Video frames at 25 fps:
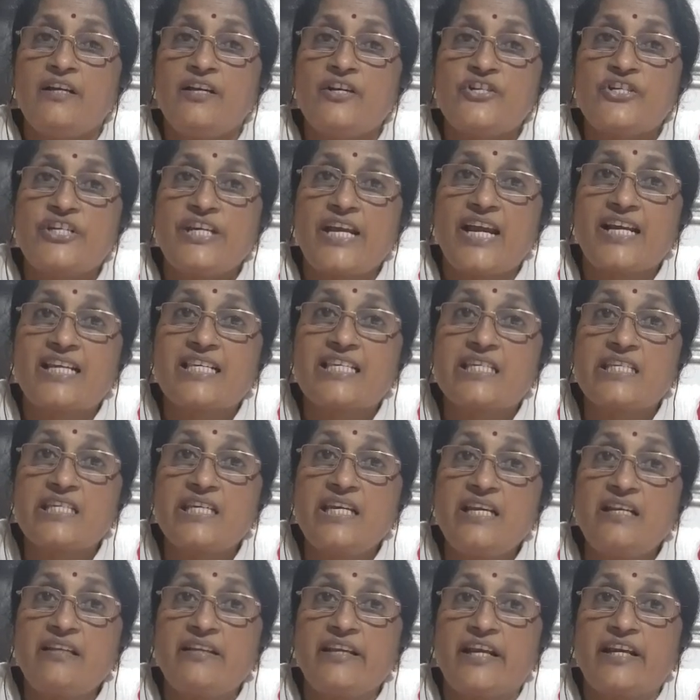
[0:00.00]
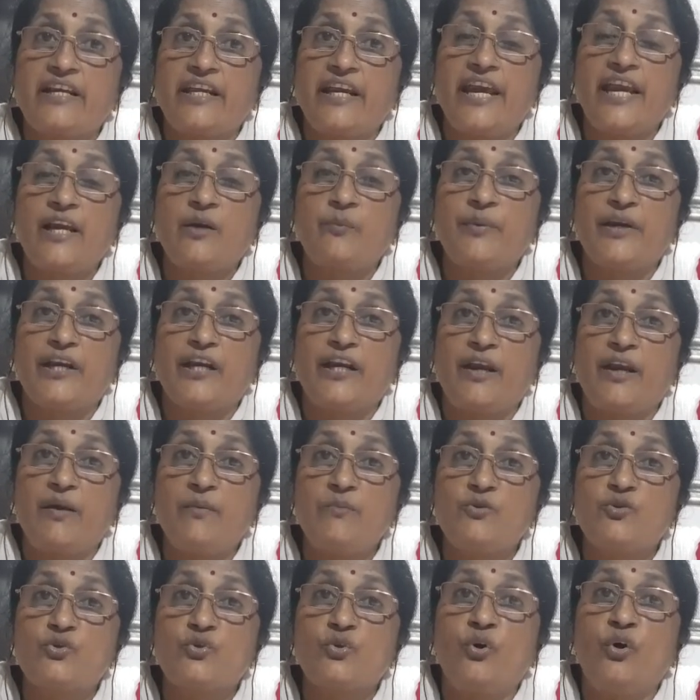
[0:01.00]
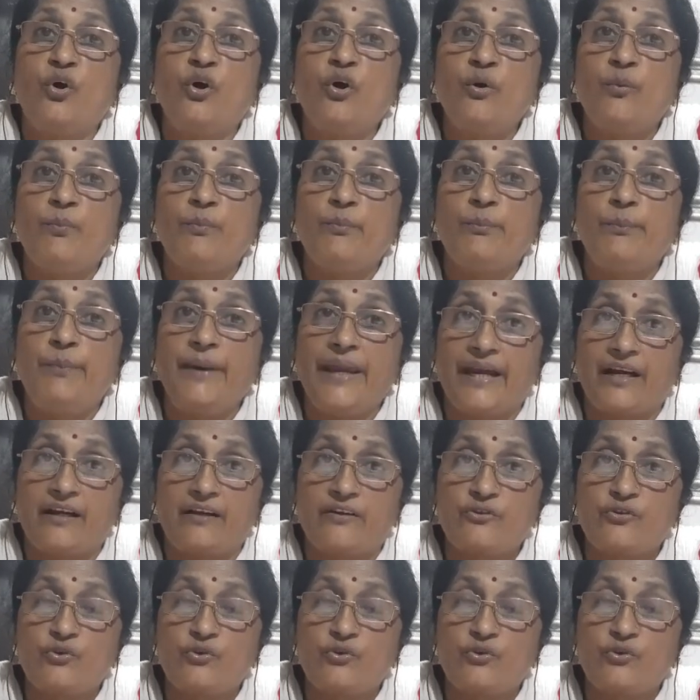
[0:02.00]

she had seen the cake became so big.